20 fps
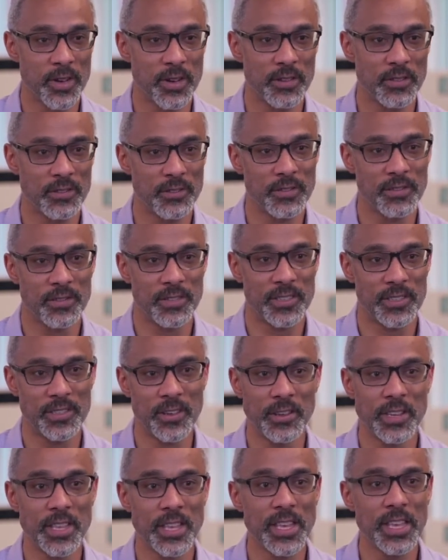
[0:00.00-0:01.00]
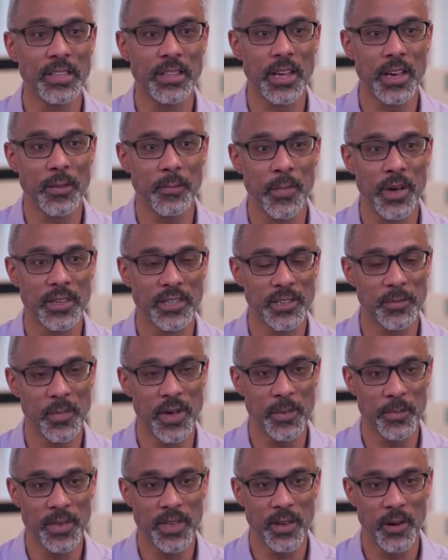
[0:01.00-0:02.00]
Well, studying Elon
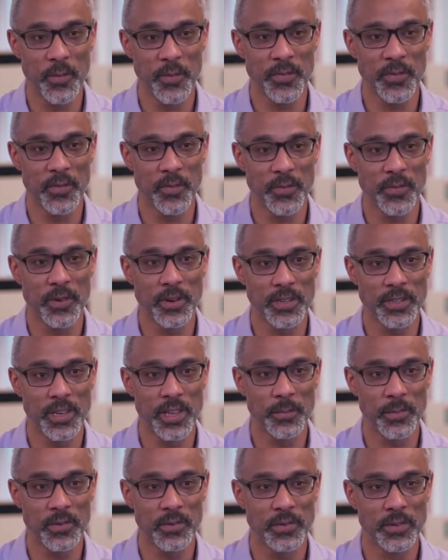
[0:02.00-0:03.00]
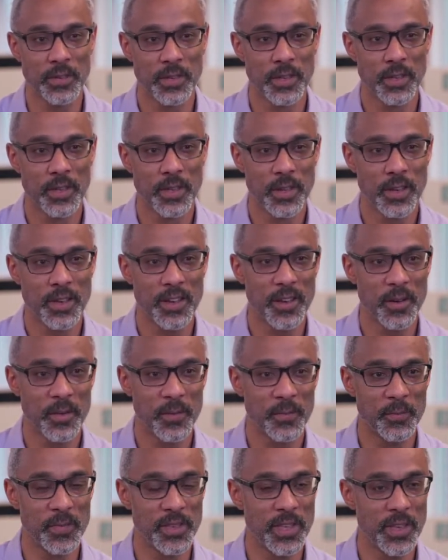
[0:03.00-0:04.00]
Musk might be helpful, for example,
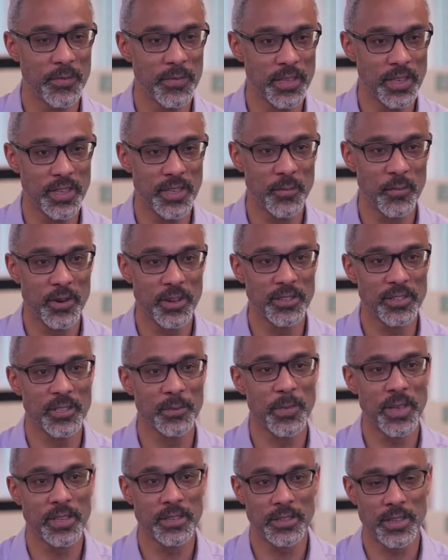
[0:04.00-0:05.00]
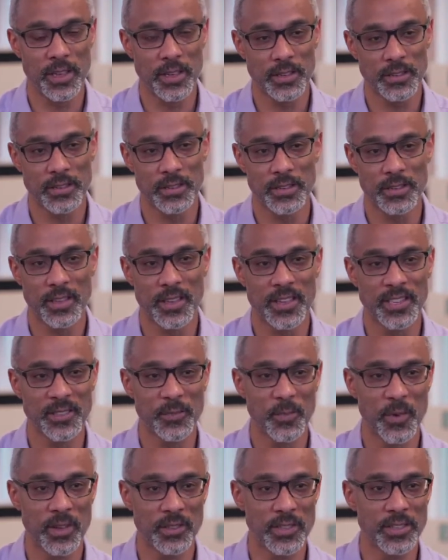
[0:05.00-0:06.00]
uh, given that he runs SpaceX
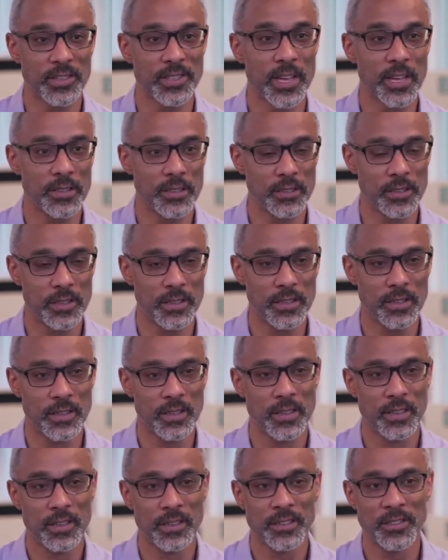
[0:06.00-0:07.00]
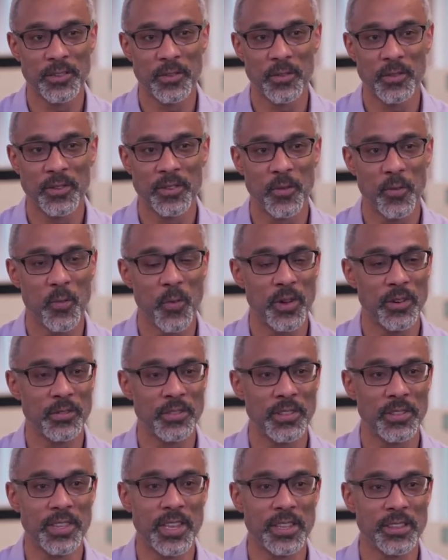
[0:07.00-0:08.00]
as well as Tesla. So, you know, what
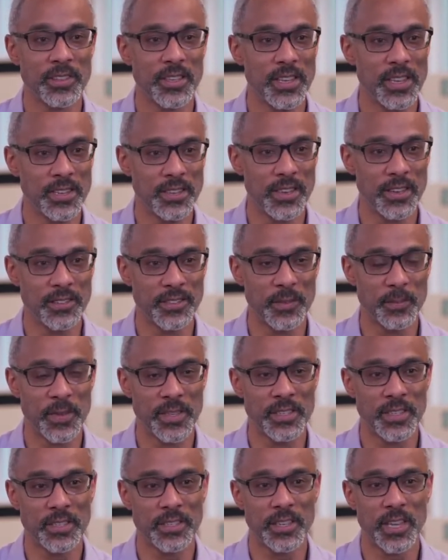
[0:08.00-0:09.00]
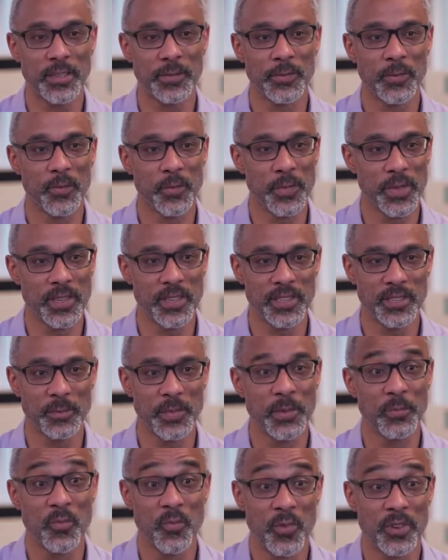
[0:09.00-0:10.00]
are the things that he does to be successful?
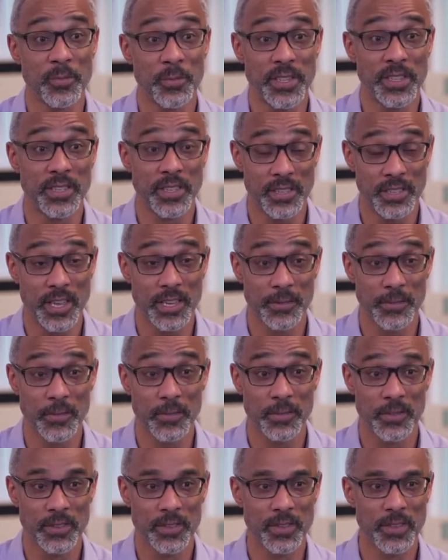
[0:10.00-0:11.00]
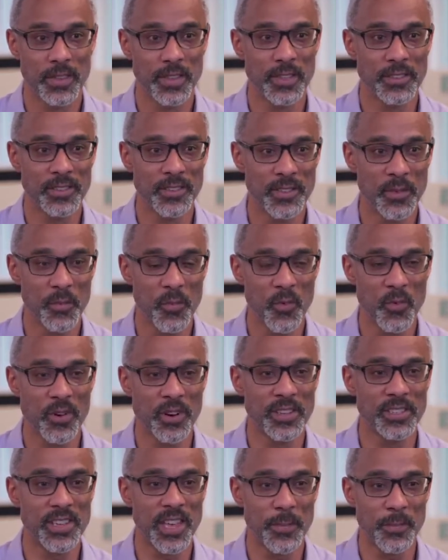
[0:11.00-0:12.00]
Because people want to be successful. And so the
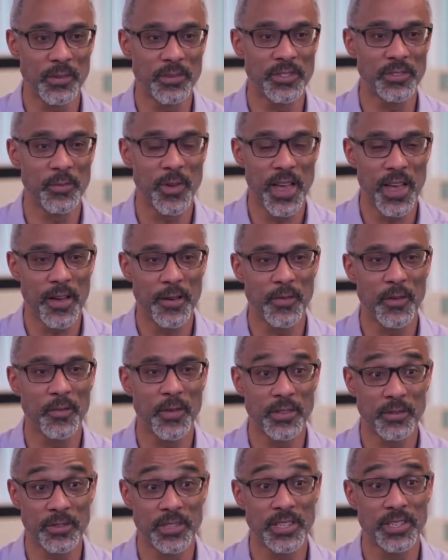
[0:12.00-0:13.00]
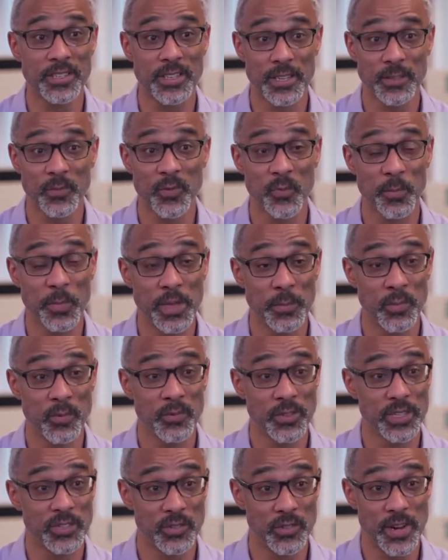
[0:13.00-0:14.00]
more examples you have of other successful
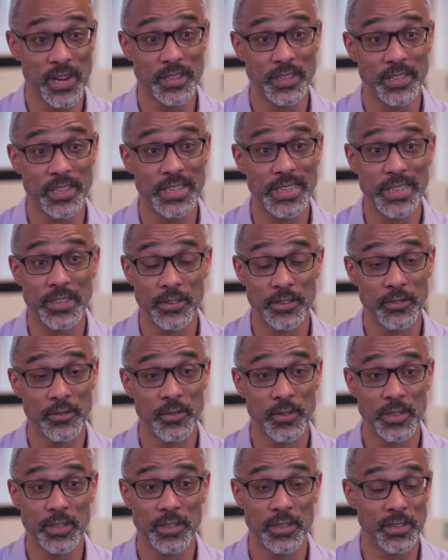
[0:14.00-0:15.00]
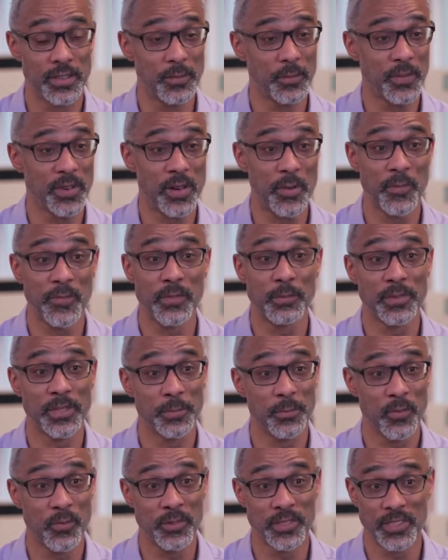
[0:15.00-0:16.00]
people that transcend industry, that could come from
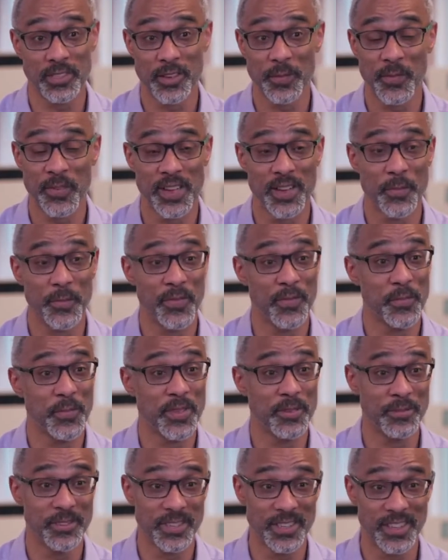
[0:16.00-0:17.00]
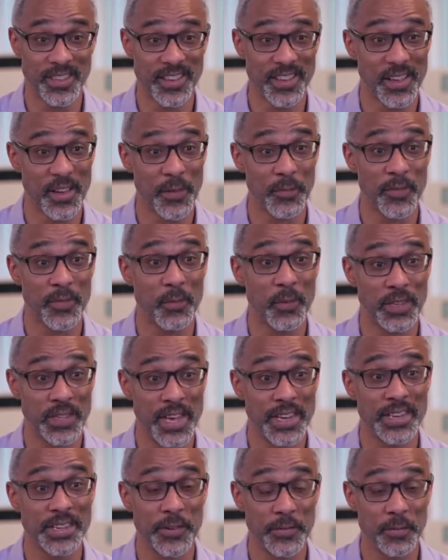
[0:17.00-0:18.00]
sports, it could come from music, it could come from a
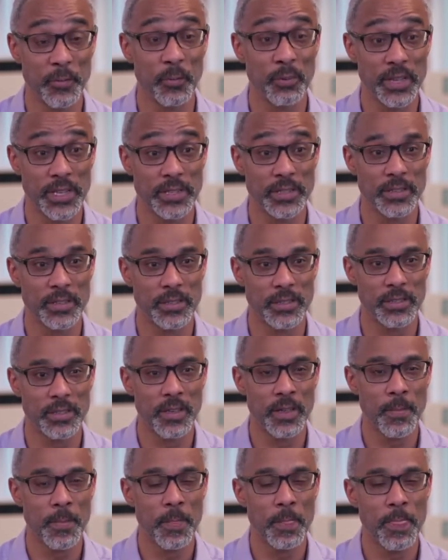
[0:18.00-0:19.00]
lot of different places.